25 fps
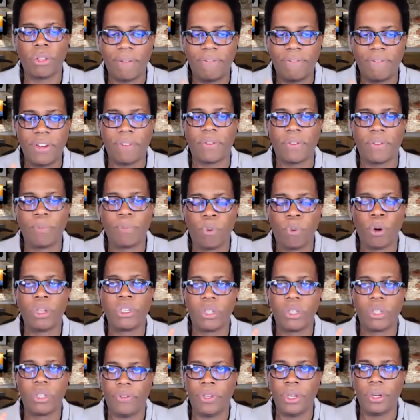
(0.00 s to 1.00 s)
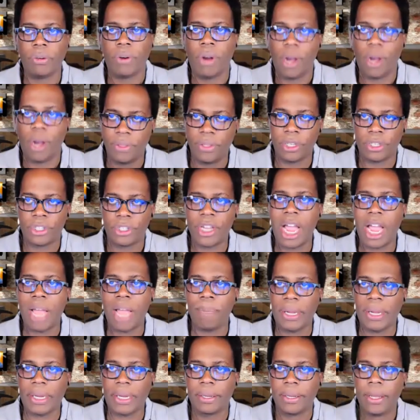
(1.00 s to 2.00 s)
have different points of view on this
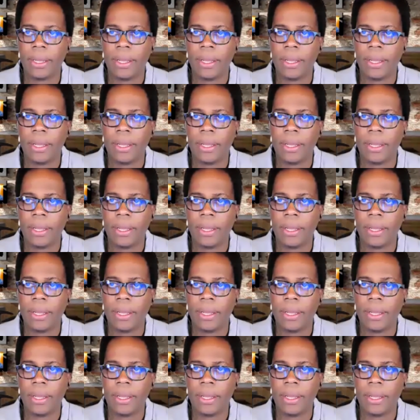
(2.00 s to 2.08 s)
topic,